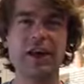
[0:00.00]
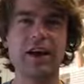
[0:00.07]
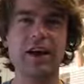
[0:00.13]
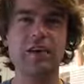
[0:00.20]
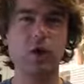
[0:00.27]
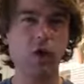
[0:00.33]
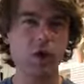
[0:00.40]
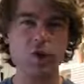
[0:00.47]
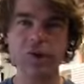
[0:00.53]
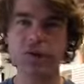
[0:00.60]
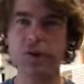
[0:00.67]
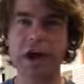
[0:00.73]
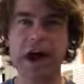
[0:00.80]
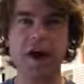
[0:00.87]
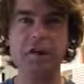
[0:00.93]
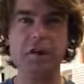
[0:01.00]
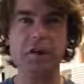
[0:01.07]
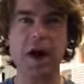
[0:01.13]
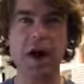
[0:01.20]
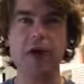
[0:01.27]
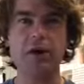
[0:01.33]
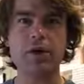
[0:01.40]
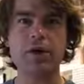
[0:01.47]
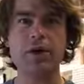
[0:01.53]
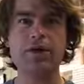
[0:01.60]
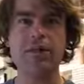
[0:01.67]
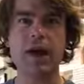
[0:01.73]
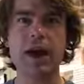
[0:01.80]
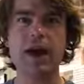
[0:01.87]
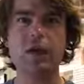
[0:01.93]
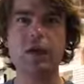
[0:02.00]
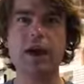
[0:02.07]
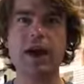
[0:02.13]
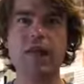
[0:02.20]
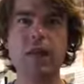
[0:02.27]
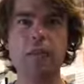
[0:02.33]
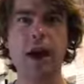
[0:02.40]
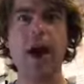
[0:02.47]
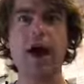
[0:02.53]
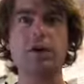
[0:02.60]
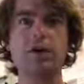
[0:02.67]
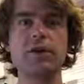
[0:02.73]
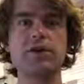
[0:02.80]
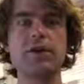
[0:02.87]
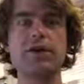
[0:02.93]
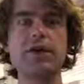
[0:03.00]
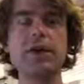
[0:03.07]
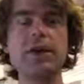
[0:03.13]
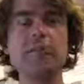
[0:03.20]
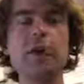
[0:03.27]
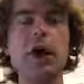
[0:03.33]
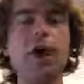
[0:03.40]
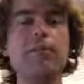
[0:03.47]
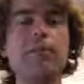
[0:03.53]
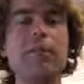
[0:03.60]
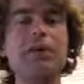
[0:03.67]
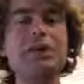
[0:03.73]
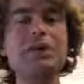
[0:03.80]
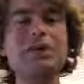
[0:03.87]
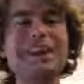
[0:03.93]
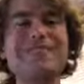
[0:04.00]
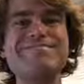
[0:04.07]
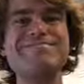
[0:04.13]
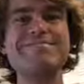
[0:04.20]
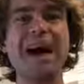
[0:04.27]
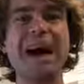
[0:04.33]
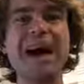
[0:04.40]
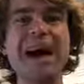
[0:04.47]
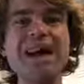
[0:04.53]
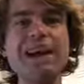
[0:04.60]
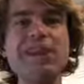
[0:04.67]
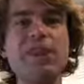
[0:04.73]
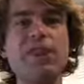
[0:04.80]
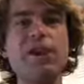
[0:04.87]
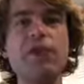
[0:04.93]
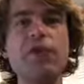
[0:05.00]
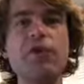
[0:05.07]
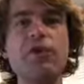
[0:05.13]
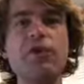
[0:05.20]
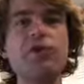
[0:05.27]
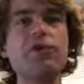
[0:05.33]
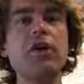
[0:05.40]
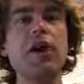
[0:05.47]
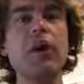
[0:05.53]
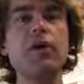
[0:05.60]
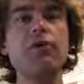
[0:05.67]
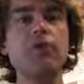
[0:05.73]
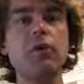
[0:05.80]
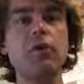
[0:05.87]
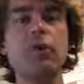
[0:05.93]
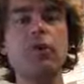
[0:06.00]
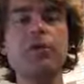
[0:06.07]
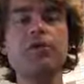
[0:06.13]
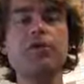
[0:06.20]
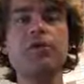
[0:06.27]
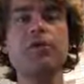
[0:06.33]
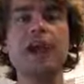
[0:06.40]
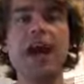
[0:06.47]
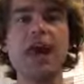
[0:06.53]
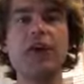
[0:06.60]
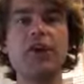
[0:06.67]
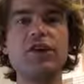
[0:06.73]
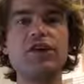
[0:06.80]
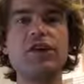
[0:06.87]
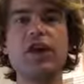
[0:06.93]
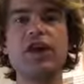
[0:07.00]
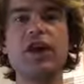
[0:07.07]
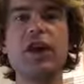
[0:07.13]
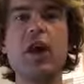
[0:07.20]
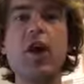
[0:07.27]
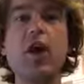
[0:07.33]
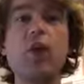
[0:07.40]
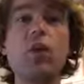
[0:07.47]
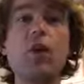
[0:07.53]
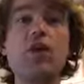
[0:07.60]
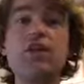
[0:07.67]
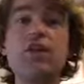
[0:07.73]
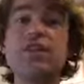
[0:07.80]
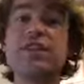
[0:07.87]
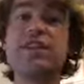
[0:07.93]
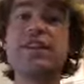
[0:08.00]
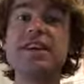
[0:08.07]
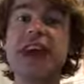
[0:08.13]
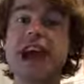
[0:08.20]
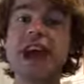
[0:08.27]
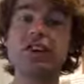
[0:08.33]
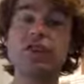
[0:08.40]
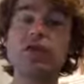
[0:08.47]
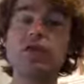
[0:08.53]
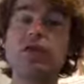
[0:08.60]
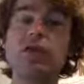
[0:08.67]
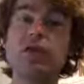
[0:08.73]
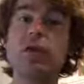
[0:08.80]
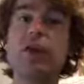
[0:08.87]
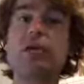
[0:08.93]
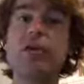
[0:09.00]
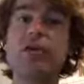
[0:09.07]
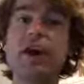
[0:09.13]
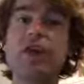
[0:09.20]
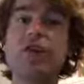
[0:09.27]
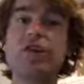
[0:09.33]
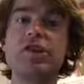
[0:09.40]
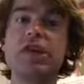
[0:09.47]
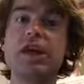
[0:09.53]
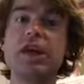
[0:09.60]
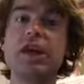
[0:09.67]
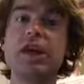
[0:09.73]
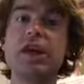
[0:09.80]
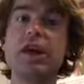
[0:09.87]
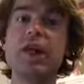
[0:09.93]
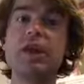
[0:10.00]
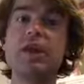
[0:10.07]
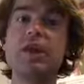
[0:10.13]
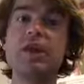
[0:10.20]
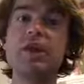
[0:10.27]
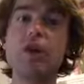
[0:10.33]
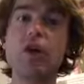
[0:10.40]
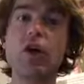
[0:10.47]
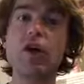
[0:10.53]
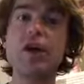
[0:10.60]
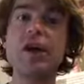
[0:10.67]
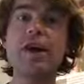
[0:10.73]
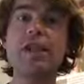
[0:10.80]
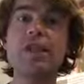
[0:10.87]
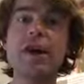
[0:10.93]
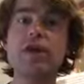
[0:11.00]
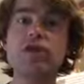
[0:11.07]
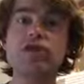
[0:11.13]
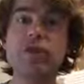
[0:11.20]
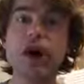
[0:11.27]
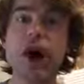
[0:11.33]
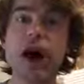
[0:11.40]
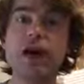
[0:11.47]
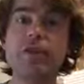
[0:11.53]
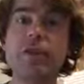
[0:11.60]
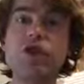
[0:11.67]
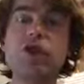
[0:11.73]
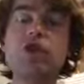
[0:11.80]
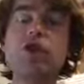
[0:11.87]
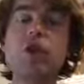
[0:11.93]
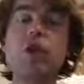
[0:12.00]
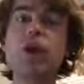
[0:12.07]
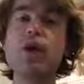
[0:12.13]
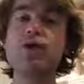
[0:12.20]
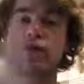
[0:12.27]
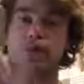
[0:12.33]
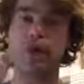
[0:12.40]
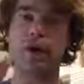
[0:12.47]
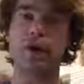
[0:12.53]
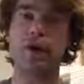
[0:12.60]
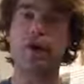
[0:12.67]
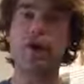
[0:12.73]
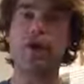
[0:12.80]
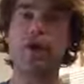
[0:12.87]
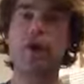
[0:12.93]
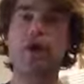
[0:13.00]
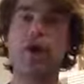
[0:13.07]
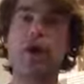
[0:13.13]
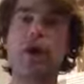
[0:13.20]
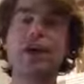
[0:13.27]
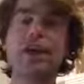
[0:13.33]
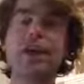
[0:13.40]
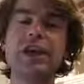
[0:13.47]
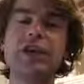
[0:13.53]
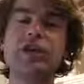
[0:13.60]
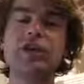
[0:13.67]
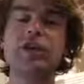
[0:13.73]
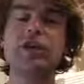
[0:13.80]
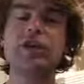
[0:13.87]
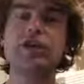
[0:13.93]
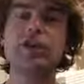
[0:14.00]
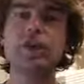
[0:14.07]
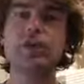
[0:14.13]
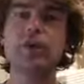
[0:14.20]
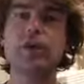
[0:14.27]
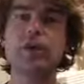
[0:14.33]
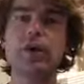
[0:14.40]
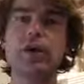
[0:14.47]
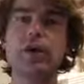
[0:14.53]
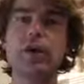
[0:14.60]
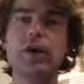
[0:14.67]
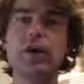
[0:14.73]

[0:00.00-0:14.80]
Of course, you have the power of sail, you have the power of steam, but when you combine those forms of energy with this natural form of energy, this current that drives northward along the eastern seaboard,